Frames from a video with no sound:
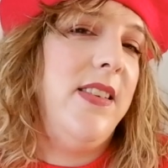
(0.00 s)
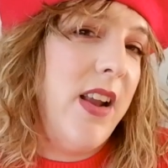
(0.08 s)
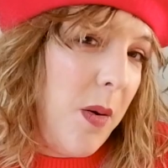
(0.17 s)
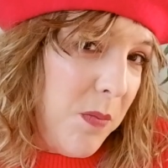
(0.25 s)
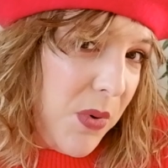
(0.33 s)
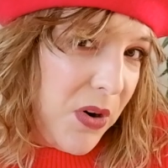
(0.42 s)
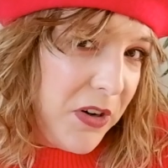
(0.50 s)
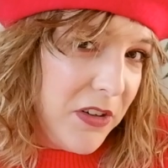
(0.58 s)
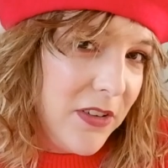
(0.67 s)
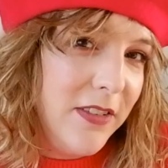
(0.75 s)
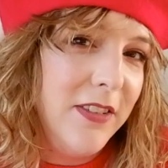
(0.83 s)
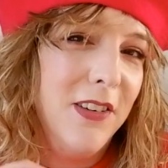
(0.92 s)

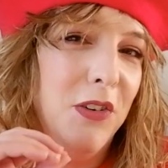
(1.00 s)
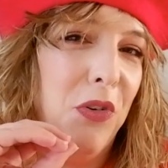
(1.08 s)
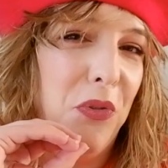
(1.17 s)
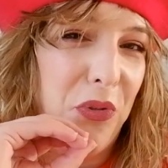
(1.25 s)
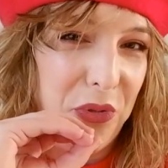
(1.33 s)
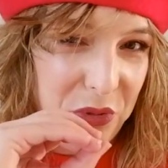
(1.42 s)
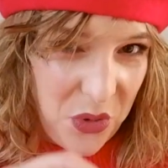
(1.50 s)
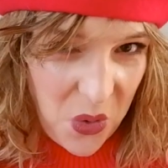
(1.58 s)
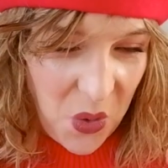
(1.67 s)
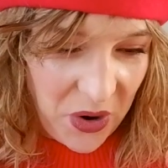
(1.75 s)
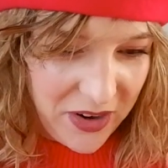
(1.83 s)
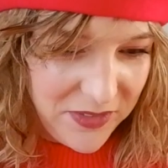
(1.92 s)
Number
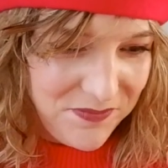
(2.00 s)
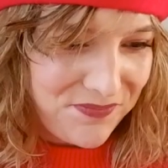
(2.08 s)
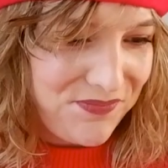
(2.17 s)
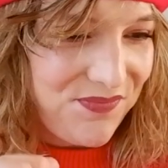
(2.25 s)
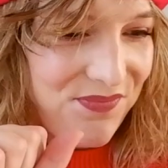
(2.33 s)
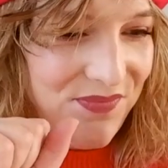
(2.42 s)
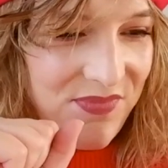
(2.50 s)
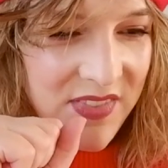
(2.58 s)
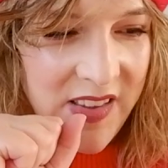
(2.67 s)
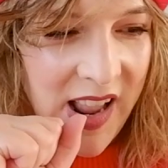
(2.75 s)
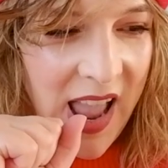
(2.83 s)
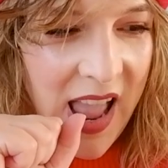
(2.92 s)
4.
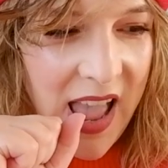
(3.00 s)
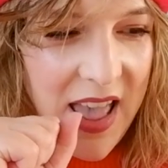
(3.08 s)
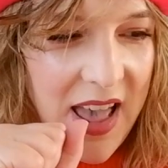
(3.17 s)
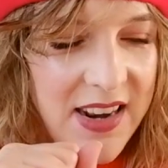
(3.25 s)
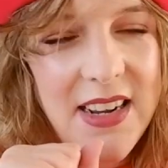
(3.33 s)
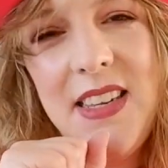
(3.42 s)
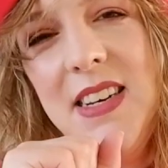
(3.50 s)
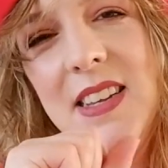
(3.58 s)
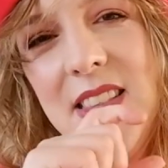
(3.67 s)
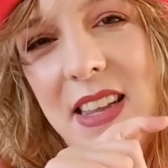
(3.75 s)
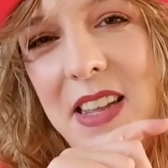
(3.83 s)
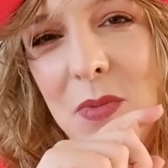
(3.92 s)
And I
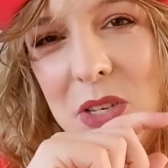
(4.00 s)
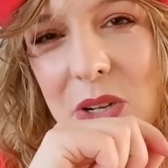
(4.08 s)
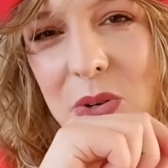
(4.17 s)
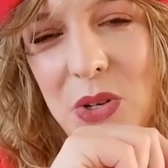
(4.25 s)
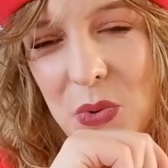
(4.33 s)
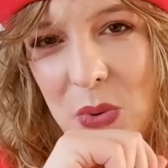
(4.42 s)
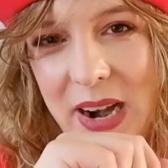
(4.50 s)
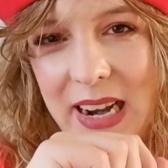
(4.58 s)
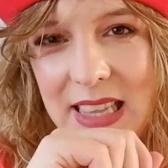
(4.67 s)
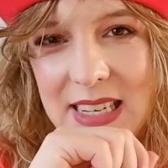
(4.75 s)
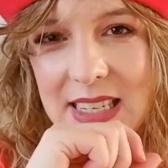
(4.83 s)
didn't think I was going to rank